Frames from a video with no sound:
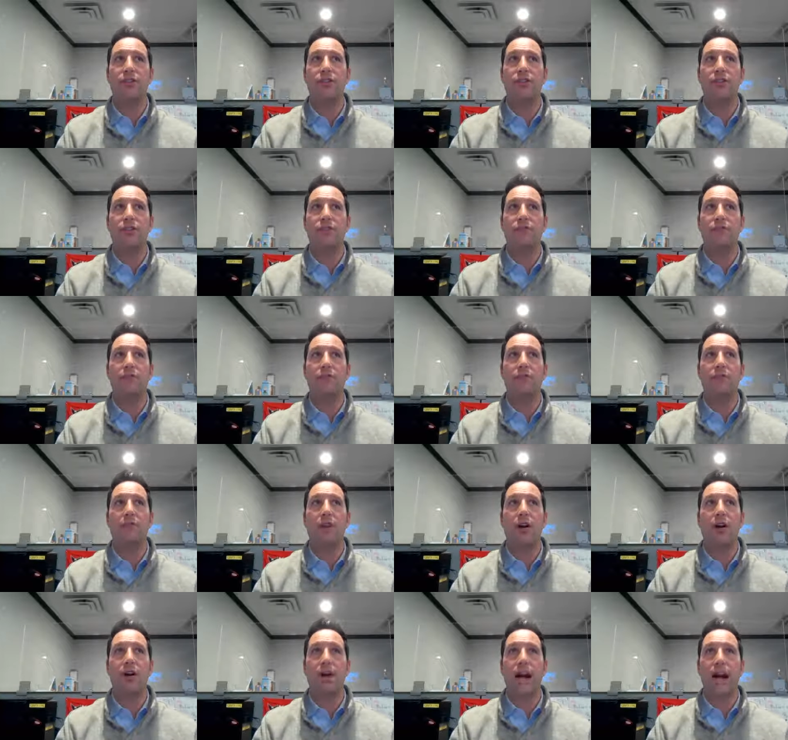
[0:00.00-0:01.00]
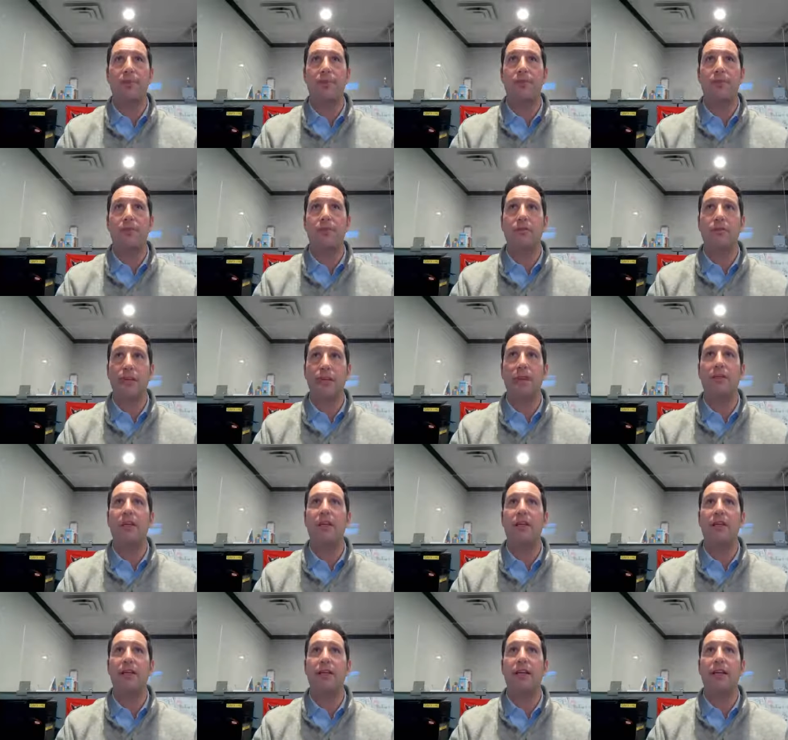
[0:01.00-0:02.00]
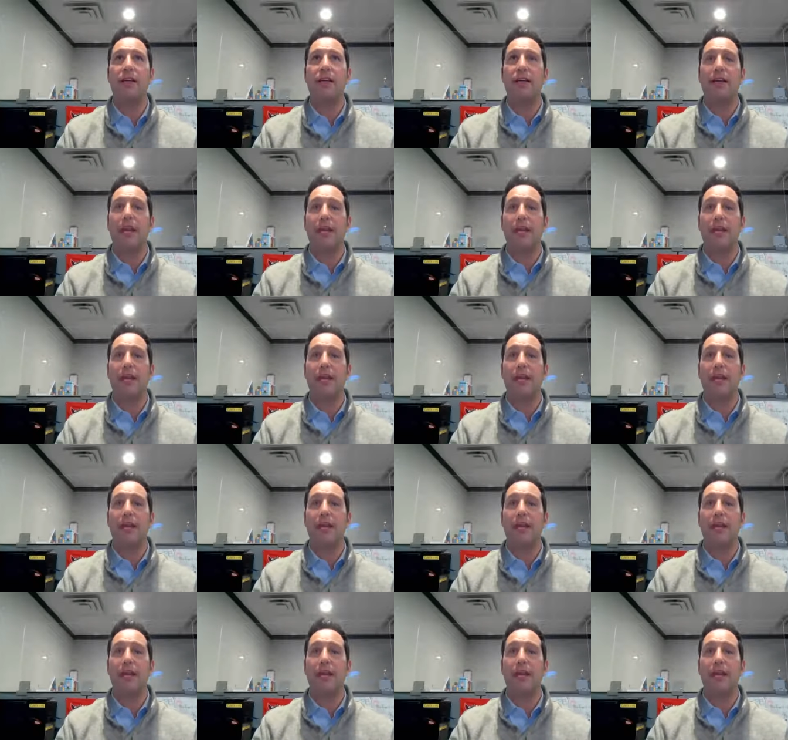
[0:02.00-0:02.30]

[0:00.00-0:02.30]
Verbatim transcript: should are absolute gimmies,